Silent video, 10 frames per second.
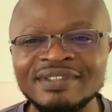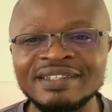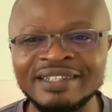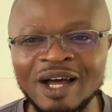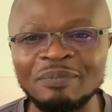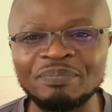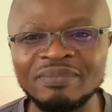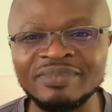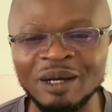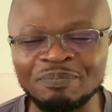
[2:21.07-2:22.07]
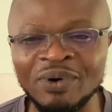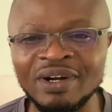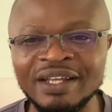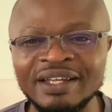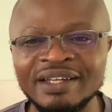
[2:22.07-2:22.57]

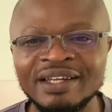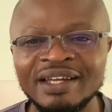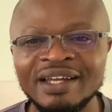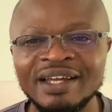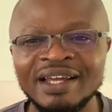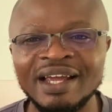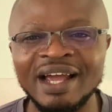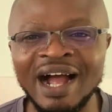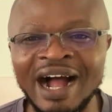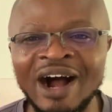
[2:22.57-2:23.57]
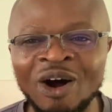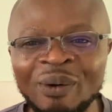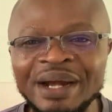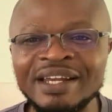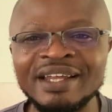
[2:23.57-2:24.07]
Napoli are
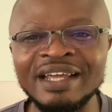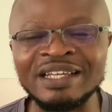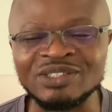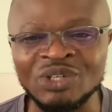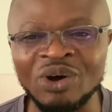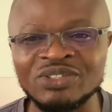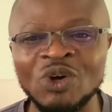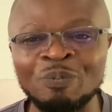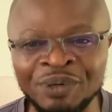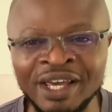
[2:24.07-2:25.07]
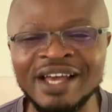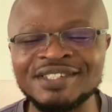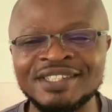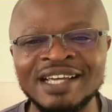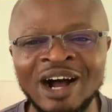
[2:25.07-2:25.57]
already in talks, or
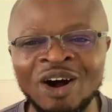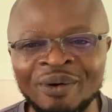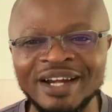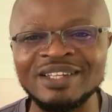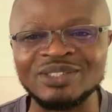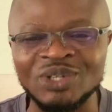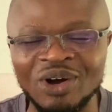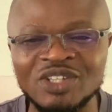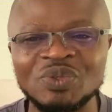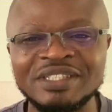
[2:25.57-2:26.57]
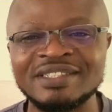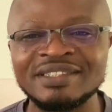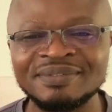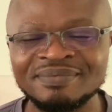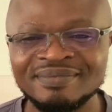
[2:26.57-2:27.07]
PSG are already in talks with
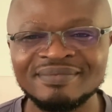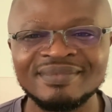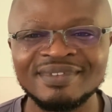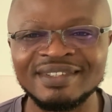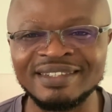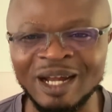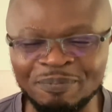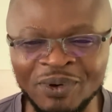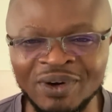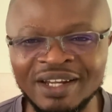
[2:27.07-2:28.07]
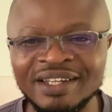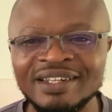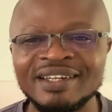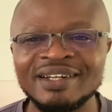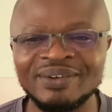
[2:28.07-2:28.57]
Napoli
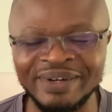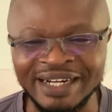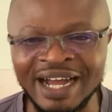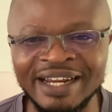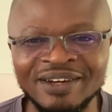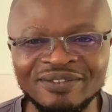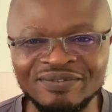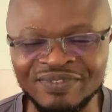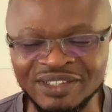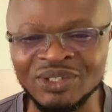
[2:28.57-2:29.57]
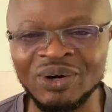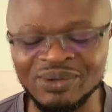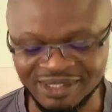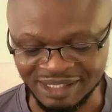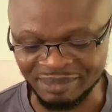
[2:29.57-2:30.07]
regarding Victor
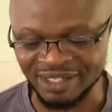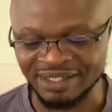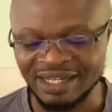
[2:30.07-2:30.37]
Osimehn.